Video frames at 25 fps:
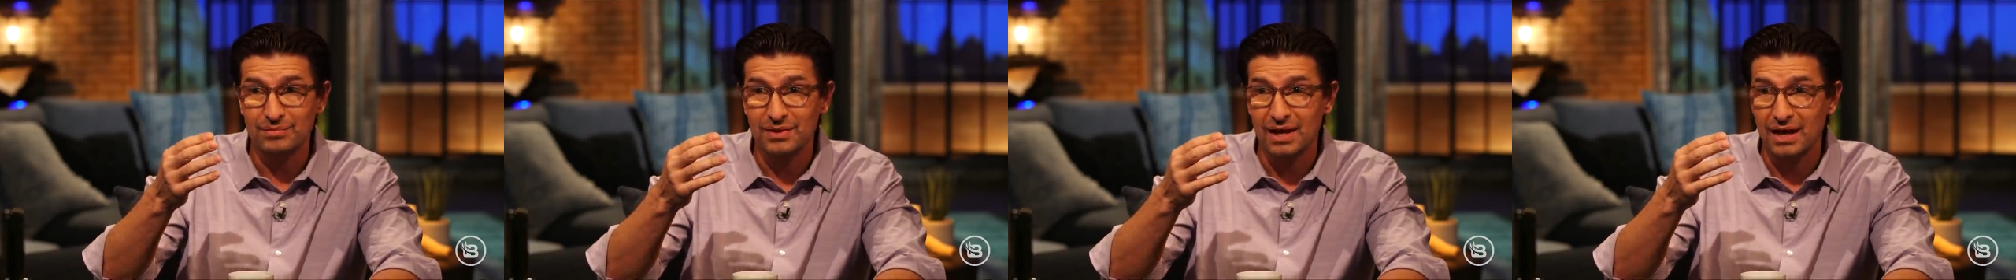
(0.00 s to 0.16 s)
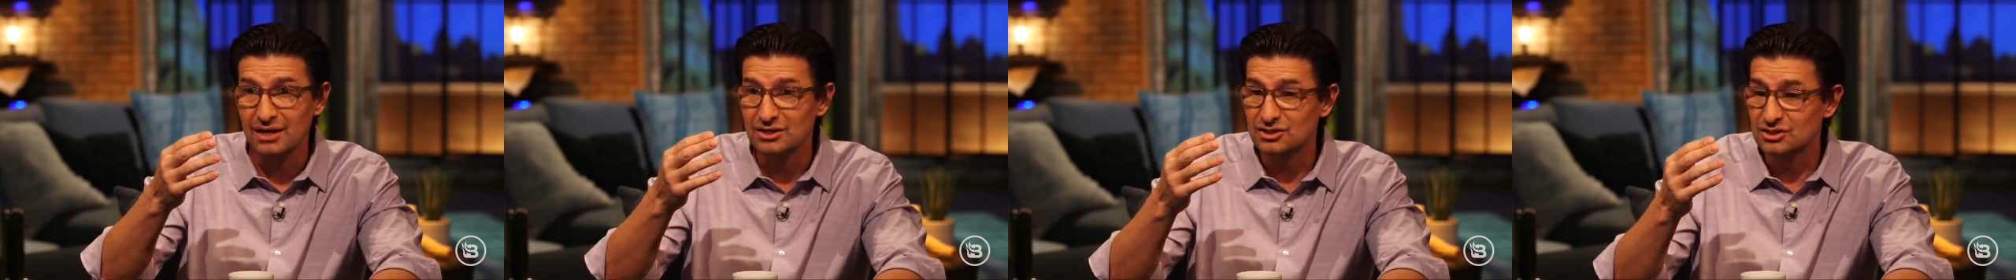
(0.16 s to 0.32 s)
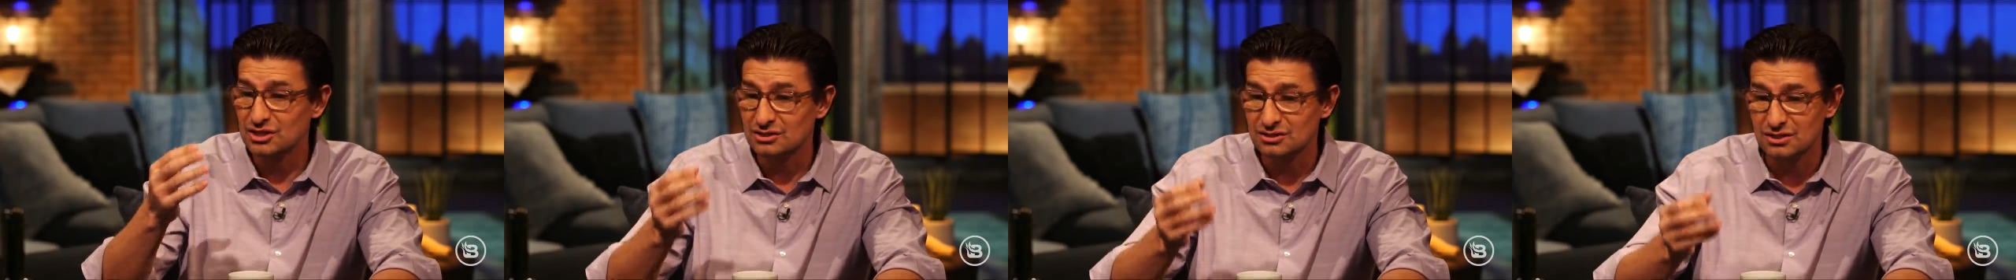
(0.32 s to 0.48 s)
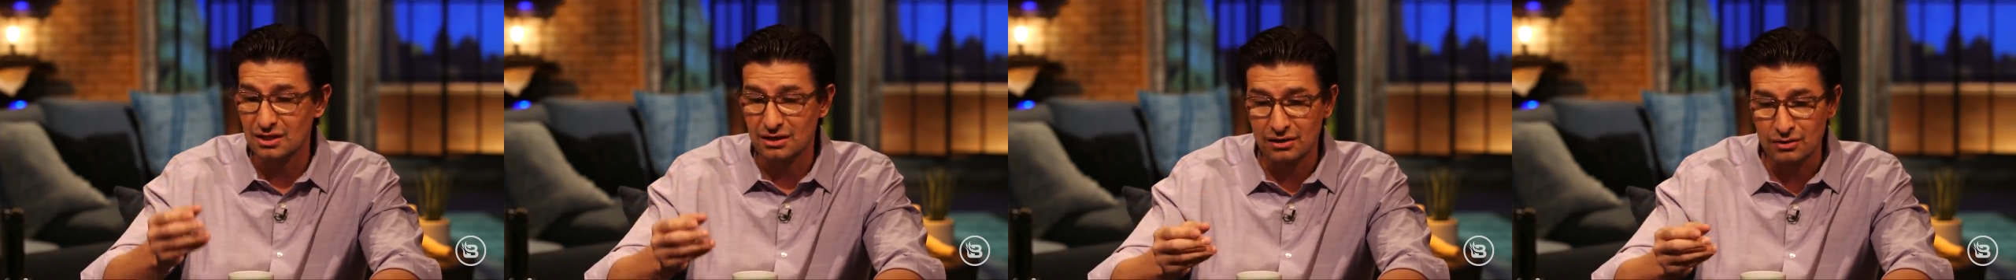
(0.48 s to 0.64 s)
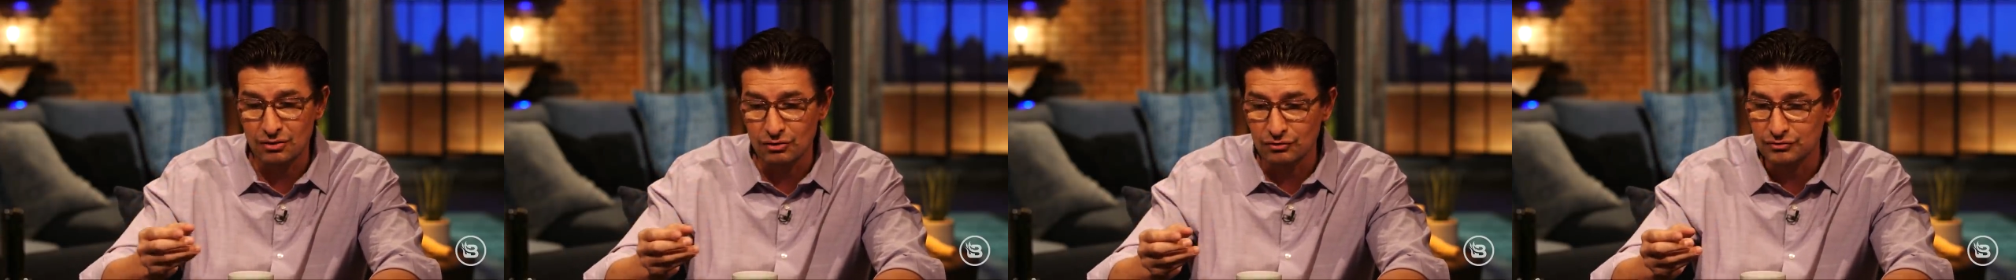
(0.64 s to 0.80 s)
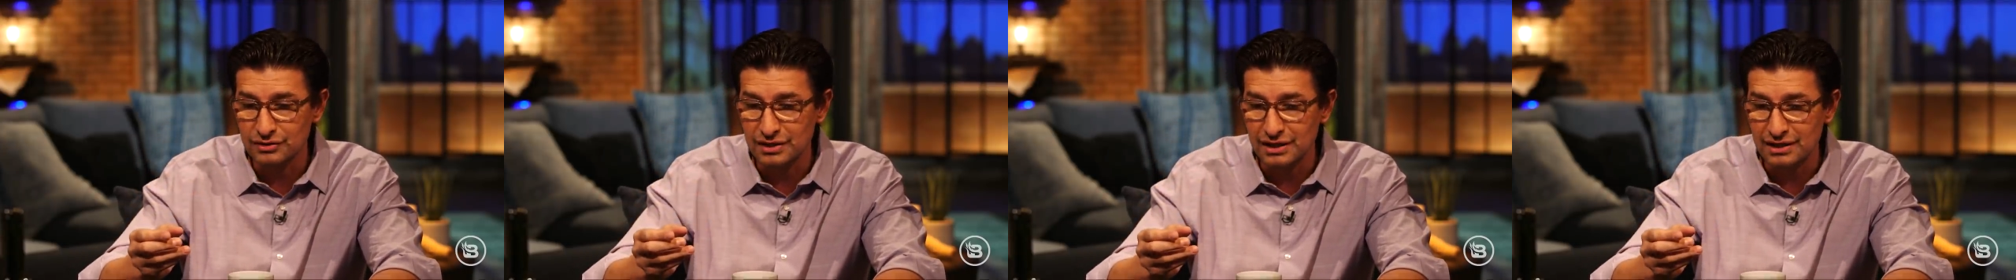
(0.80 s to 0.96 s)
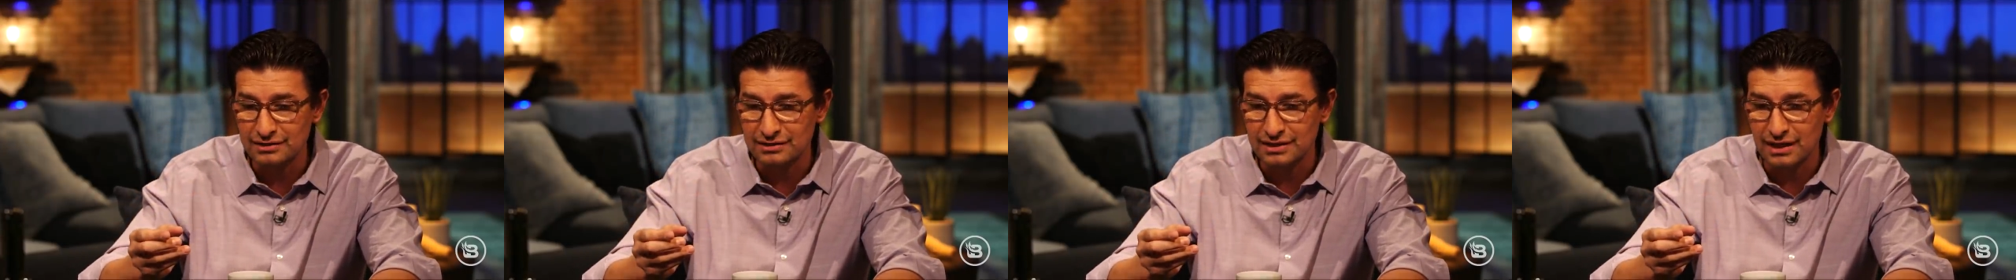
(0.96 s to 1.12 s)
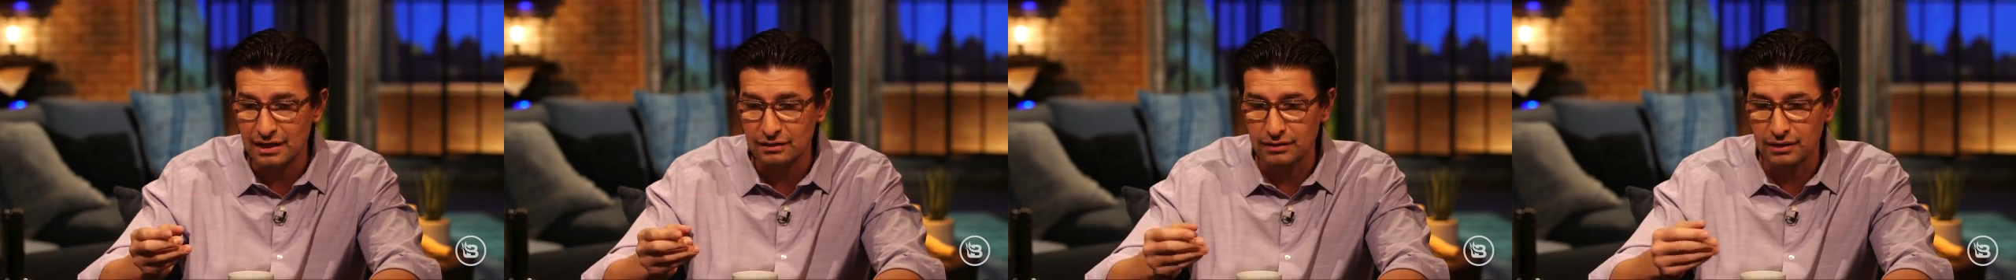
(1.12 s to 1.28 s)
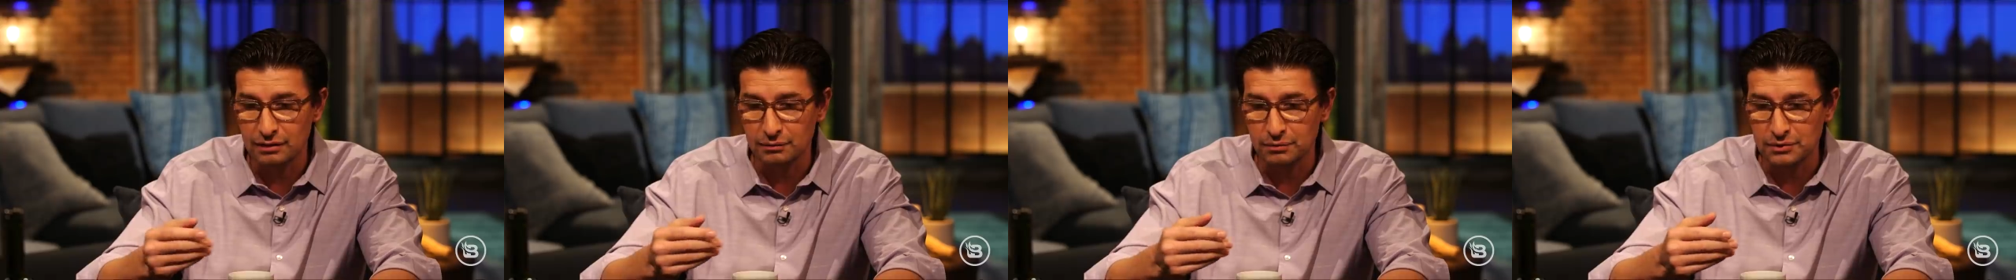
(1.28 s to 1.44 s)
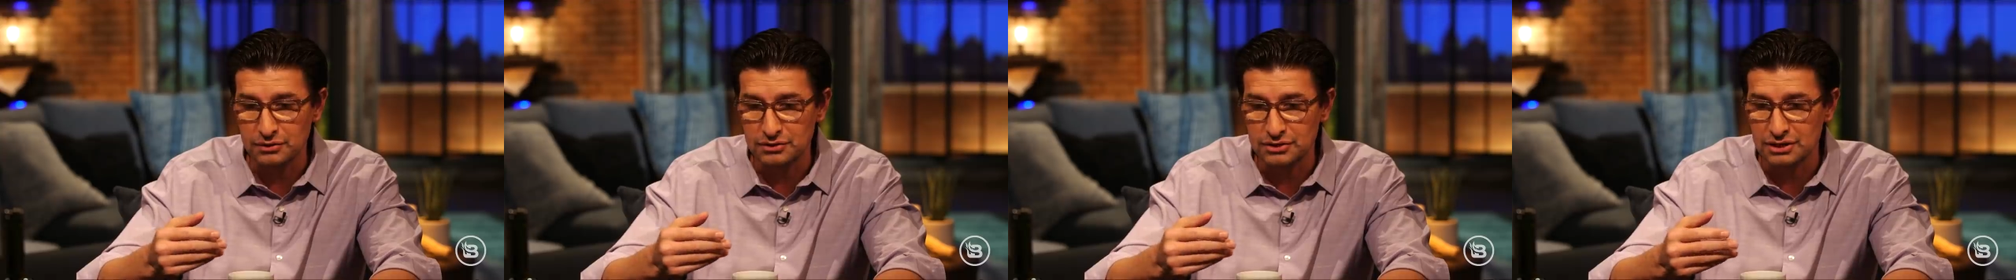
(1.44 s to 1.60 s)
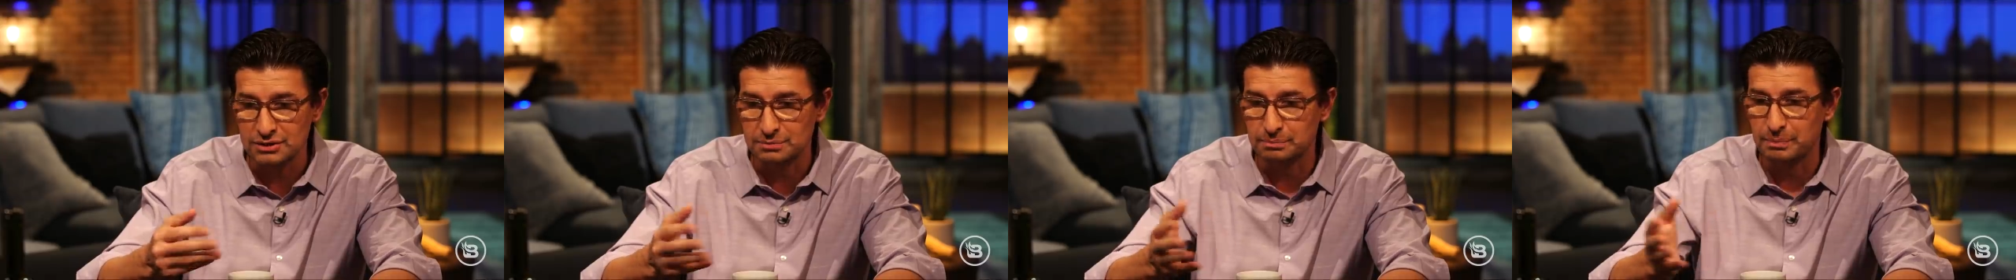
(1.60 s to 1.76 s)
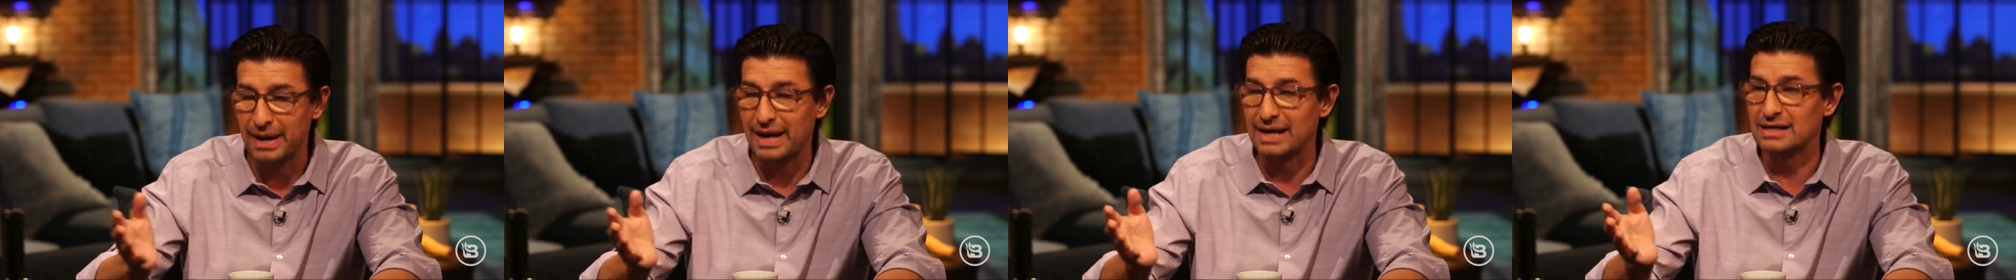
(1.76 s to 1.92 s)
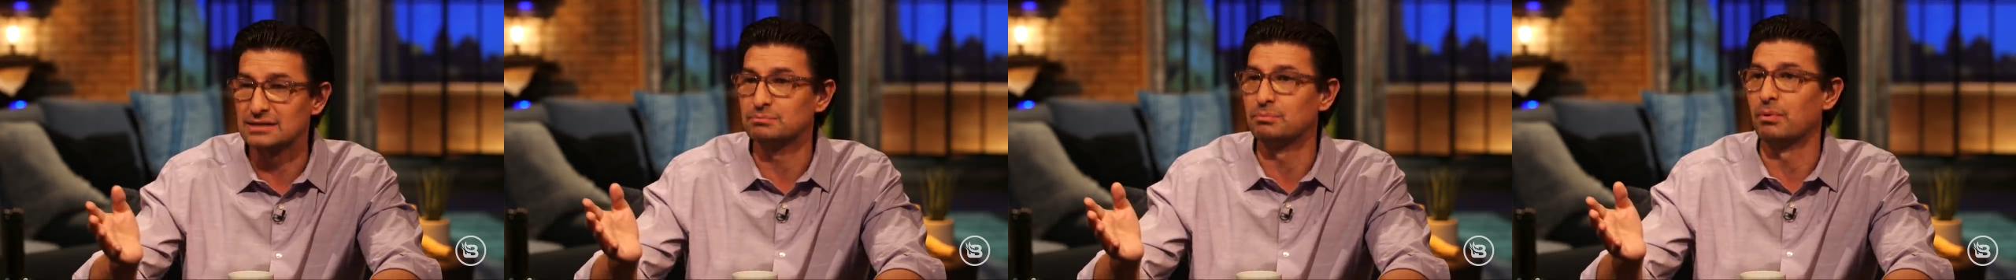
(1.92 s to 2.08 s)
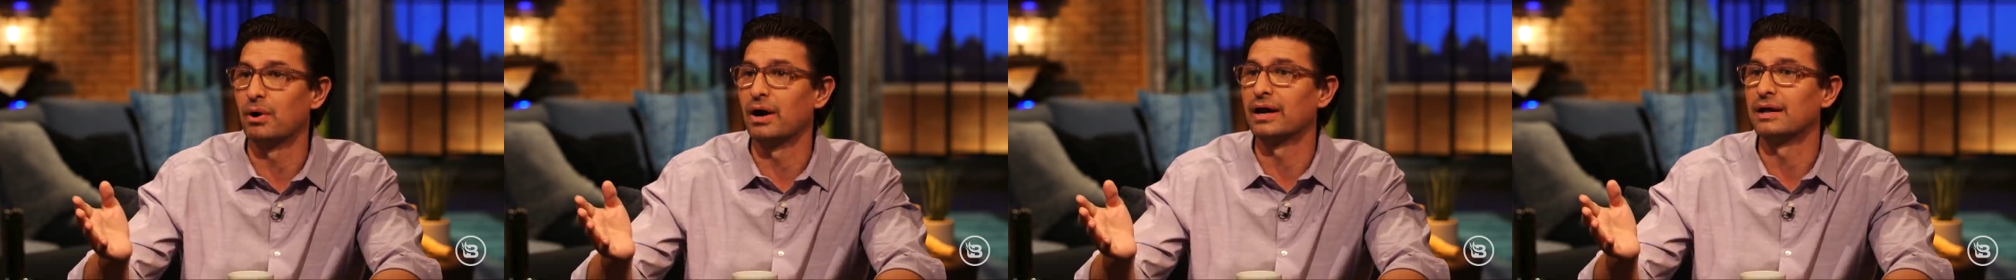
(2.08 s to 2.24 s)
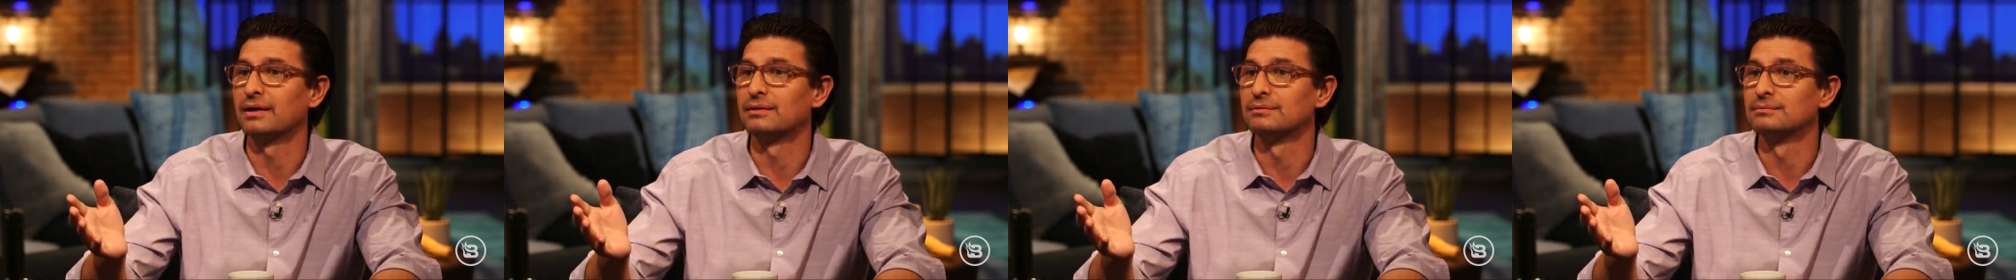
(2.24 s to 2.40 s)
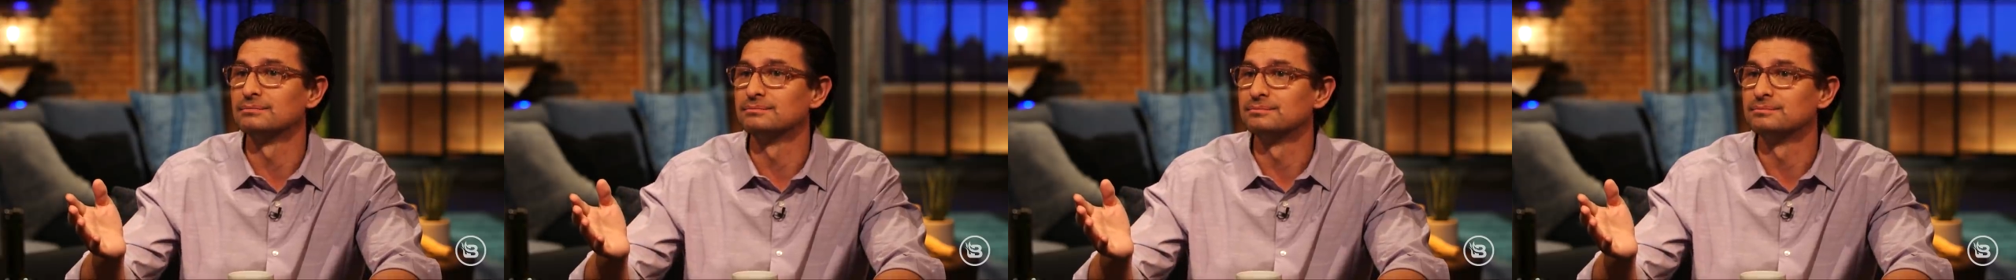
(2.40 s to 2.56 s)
it's just a little detail that was just passed by.